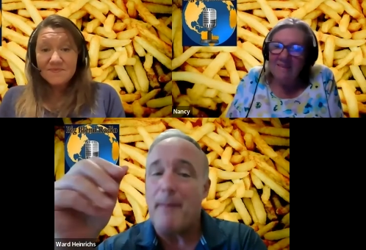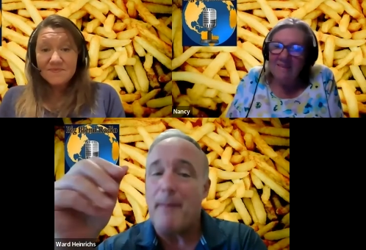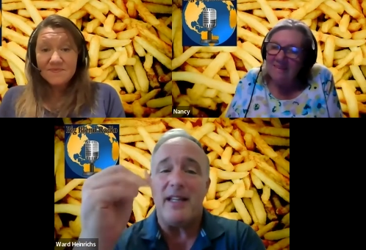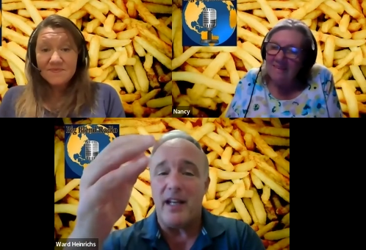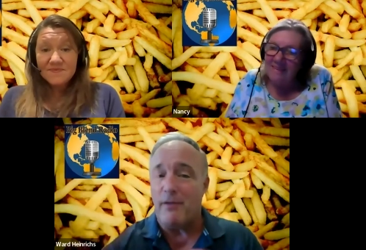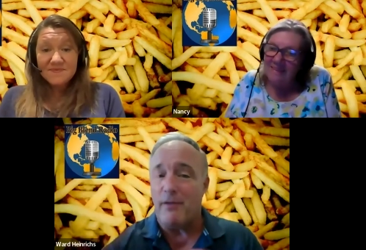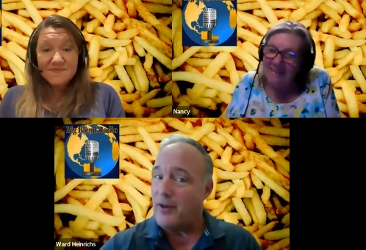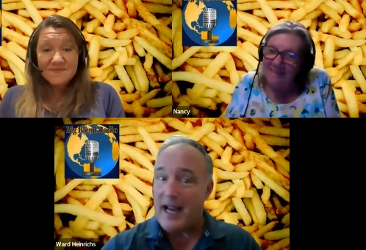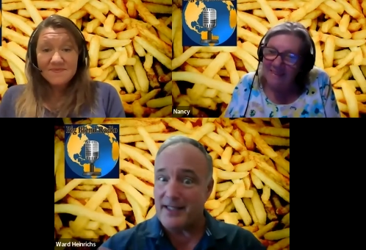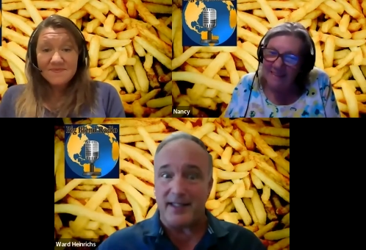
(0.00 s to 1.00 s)
Speaker 1: I mean, the governor
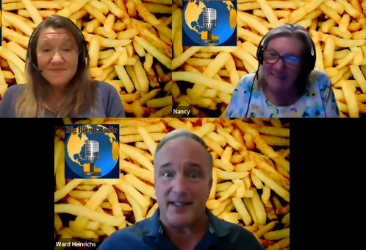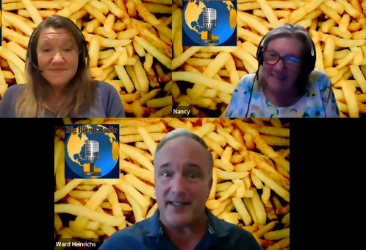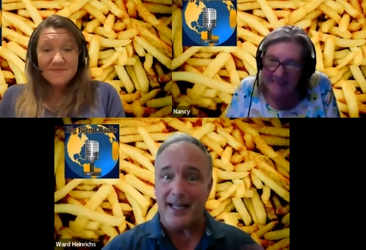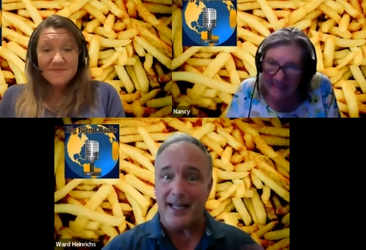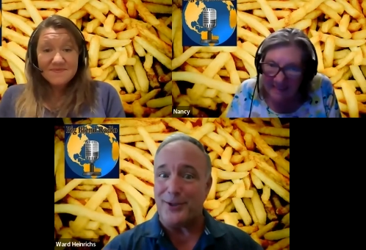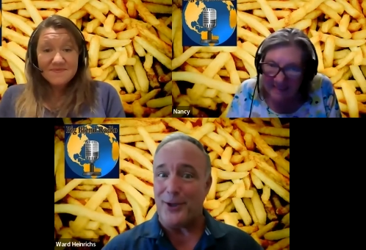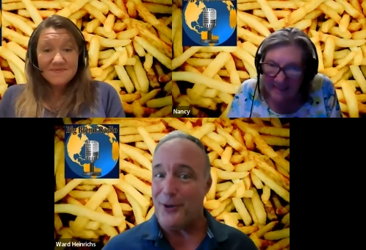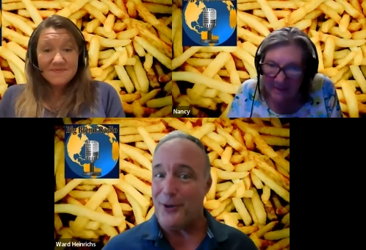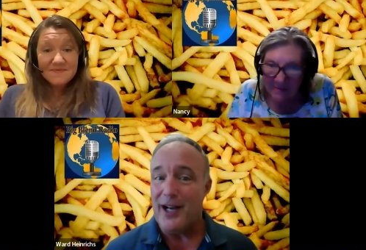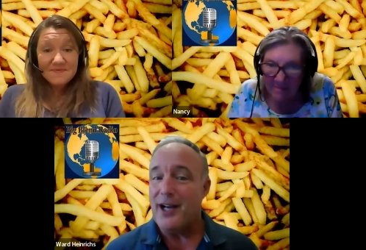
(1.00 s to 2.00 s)
has the say so.
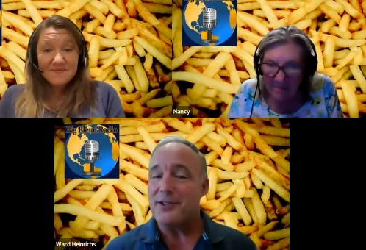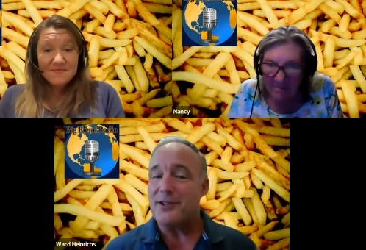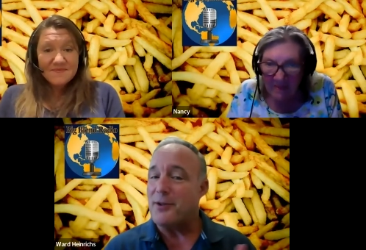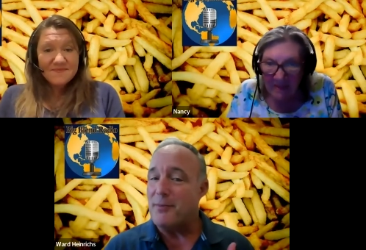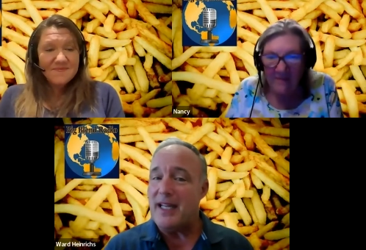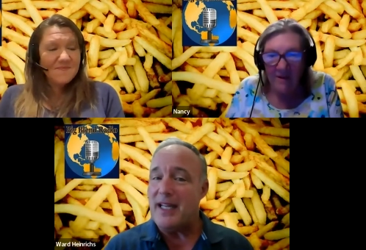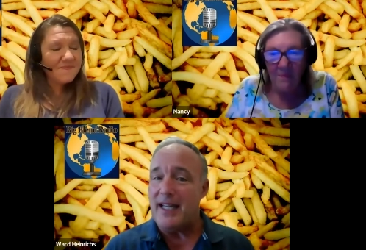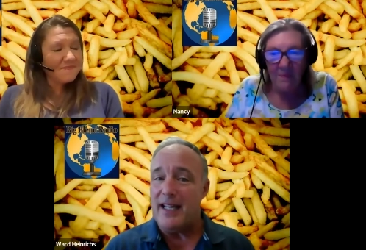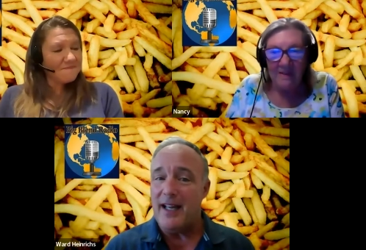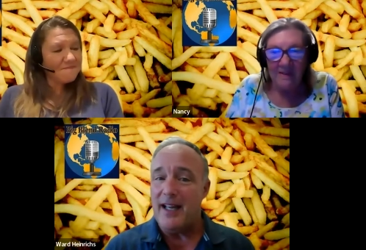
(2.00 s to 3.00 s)
So to me, know,
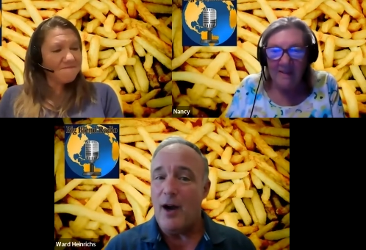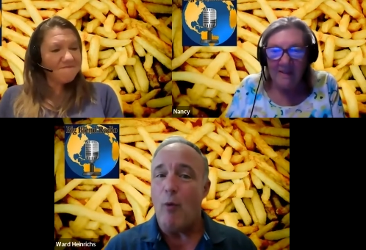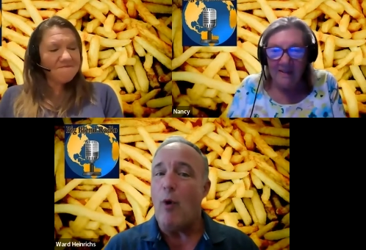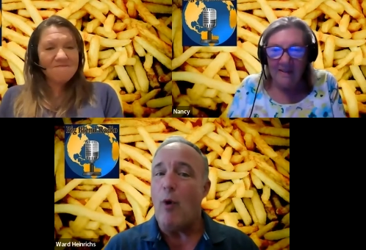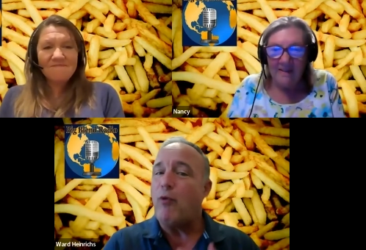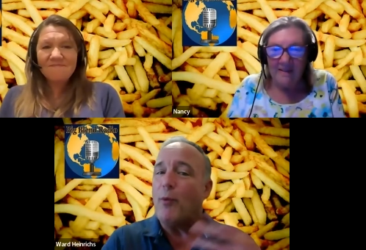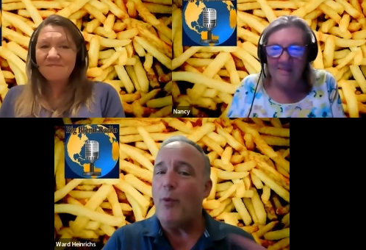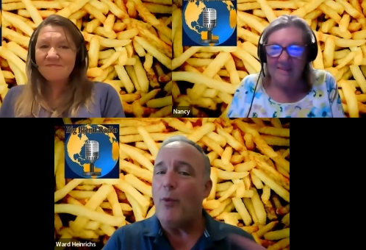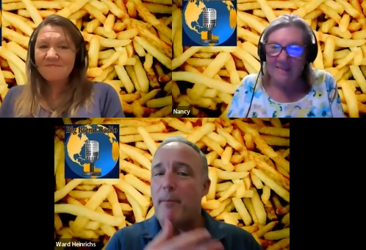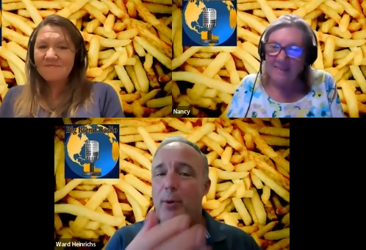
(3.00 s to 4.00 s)
but, well, from
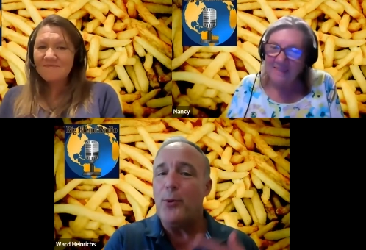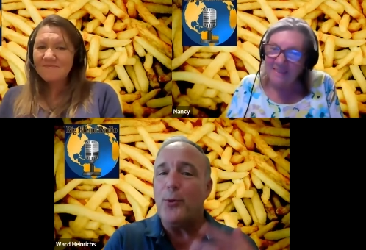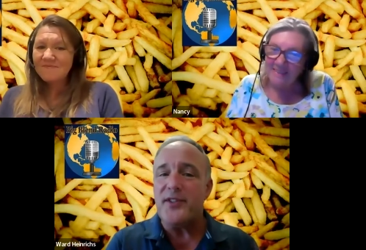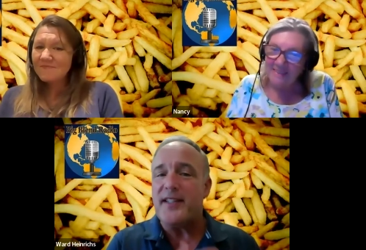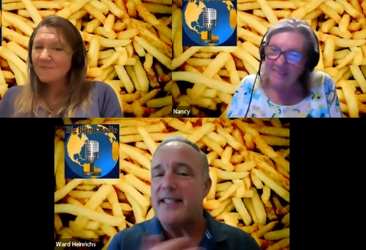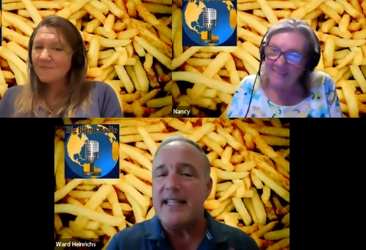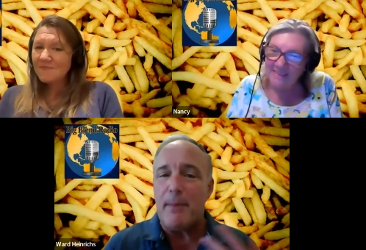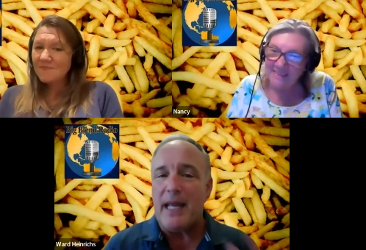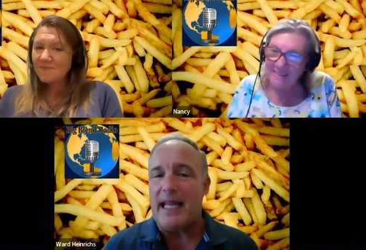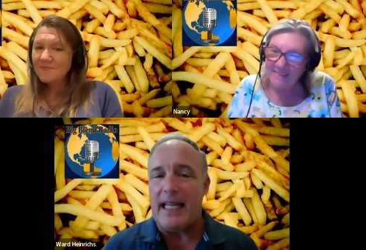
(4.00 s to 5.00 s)
what pools is he
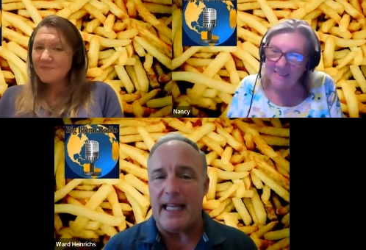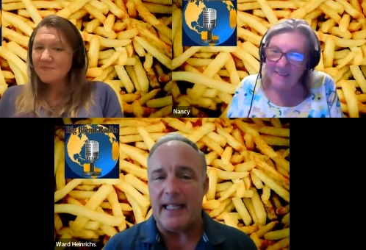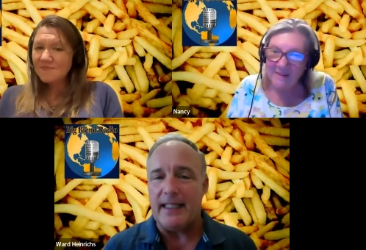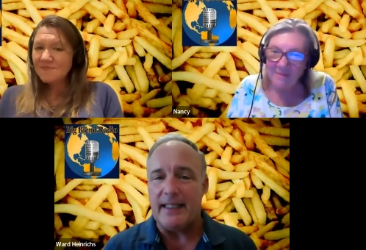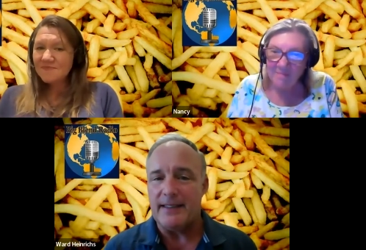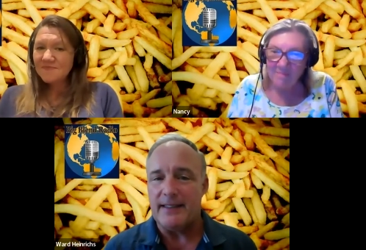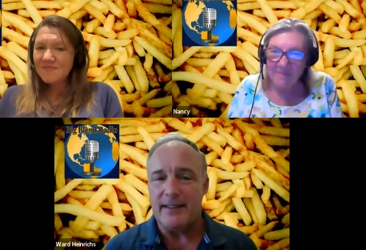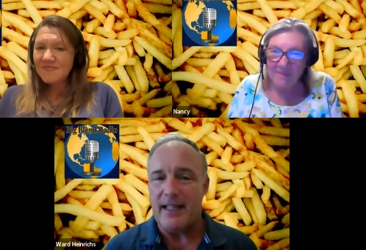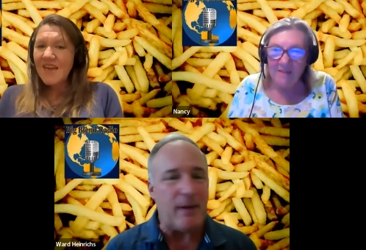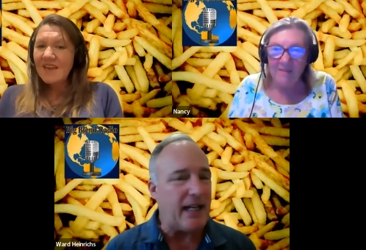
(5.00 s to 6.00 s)
picking?
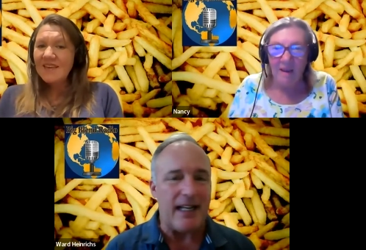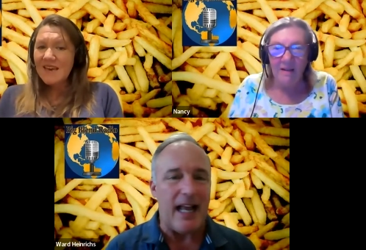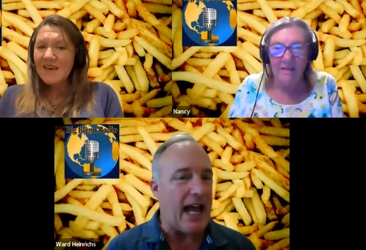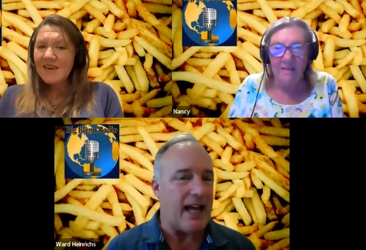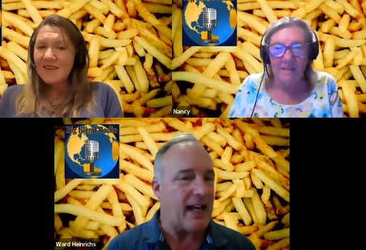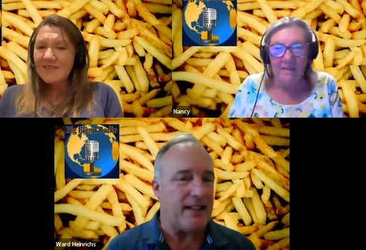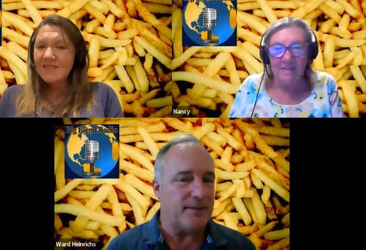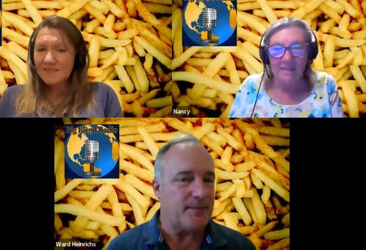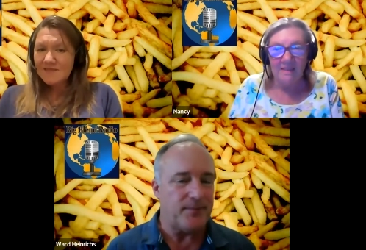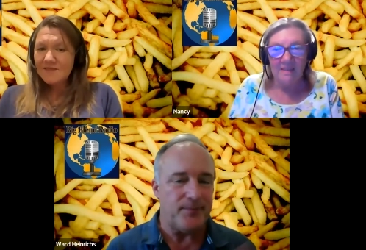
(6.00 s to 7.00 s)
Speaker 2: I yeah, mean,
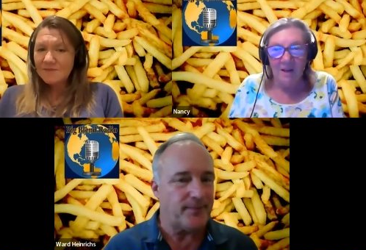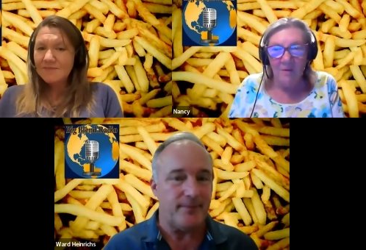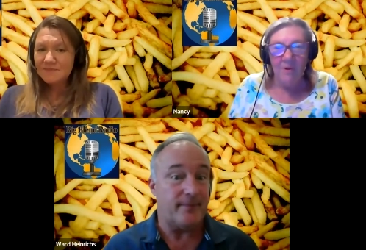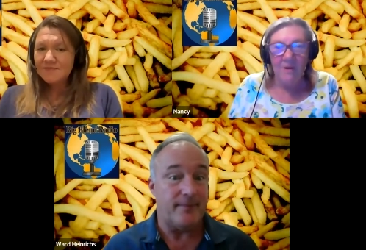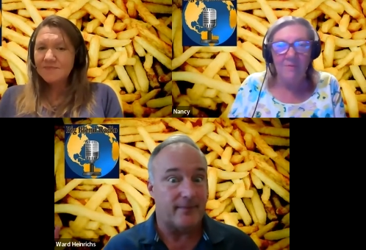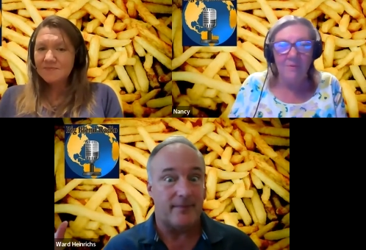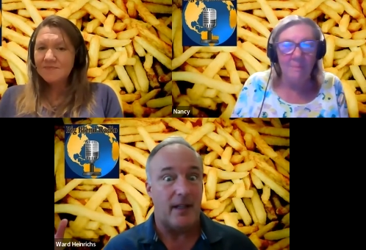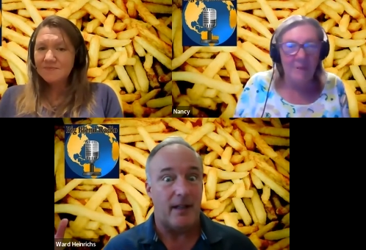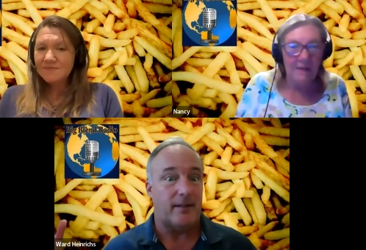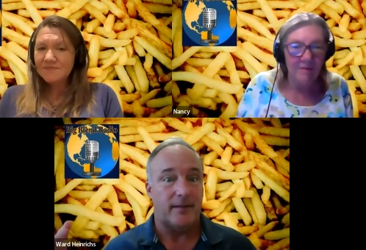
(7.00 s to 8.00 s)
exactly. What if he
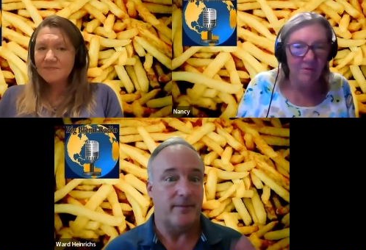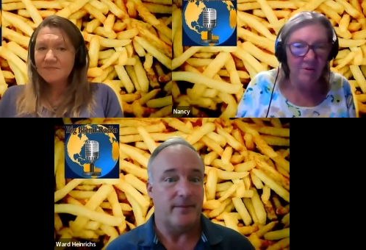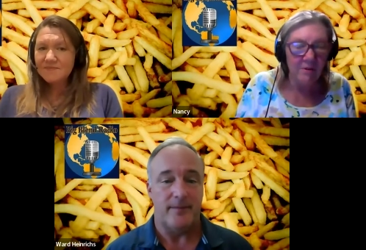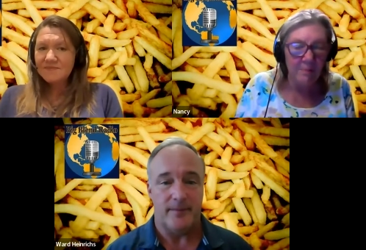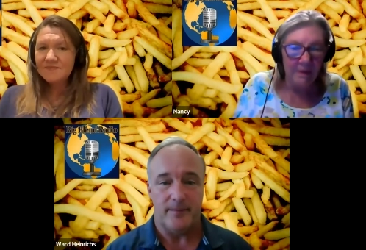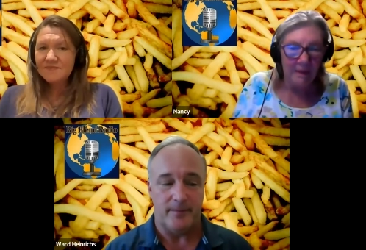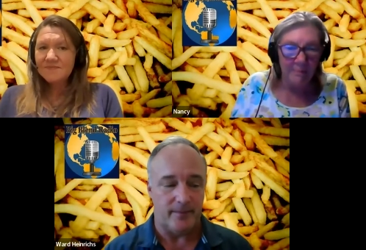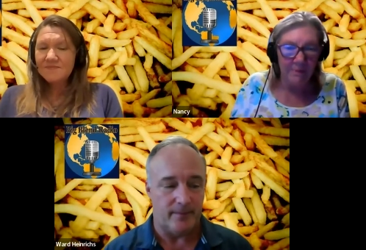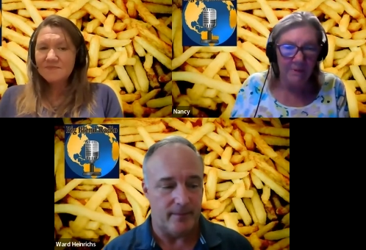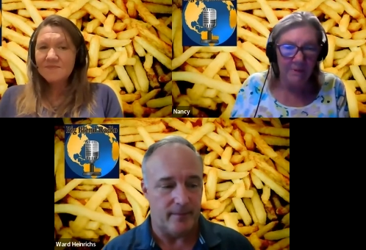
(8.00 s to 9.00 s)
picks two
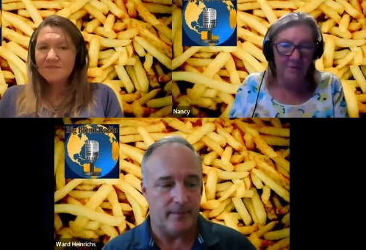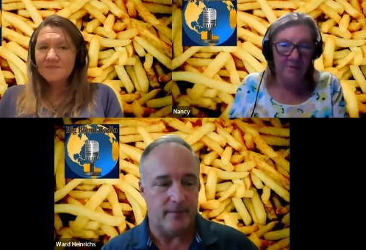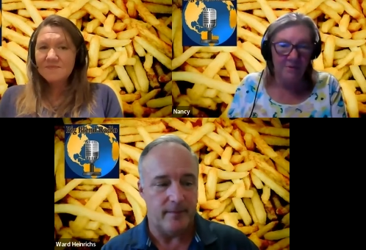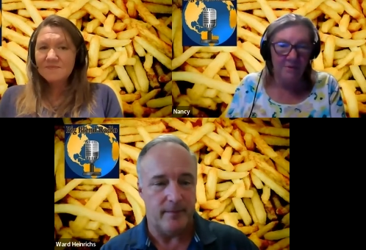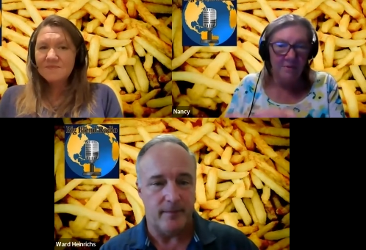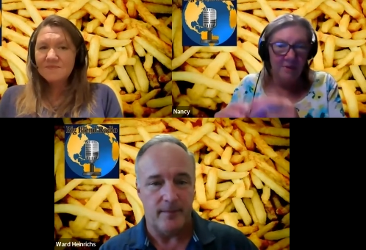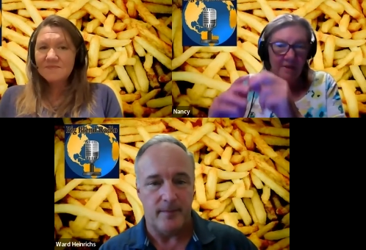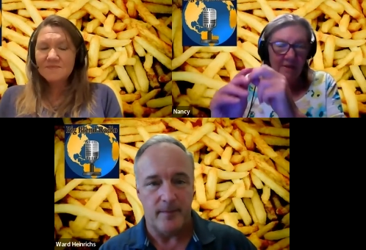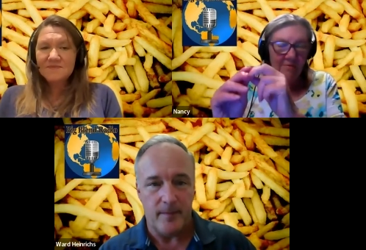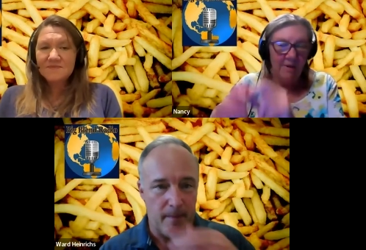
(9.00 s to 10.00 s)
people to
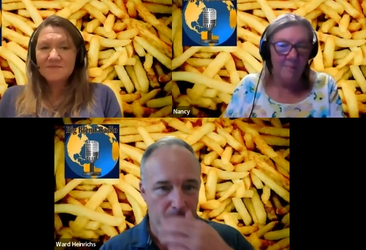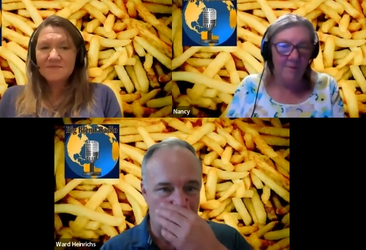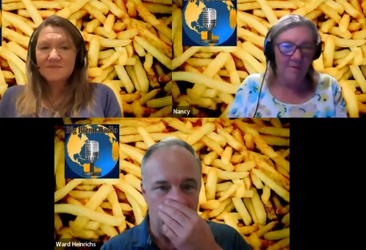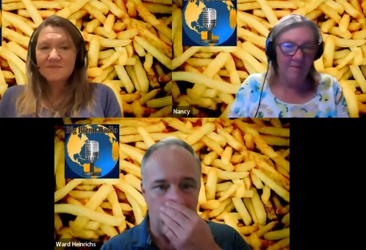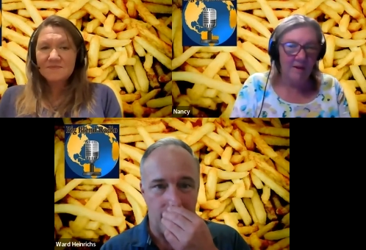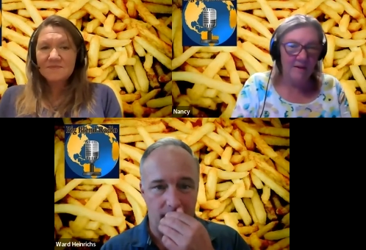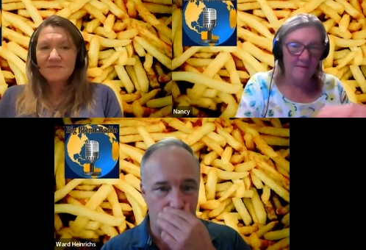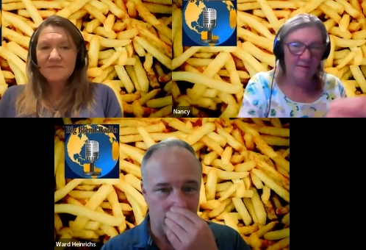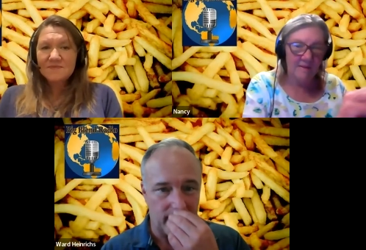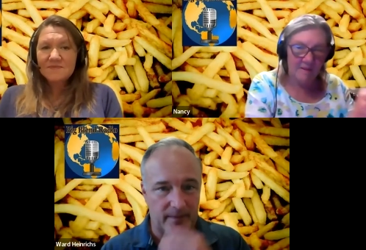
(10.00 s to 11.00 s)
represent
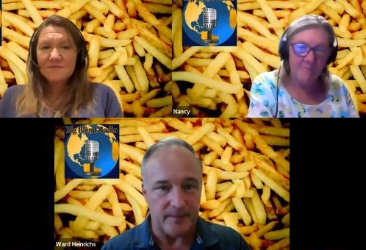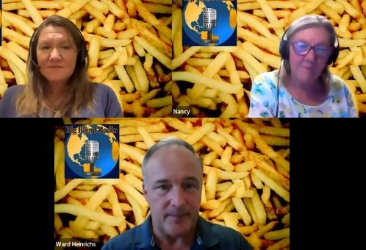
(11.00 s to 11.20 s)
the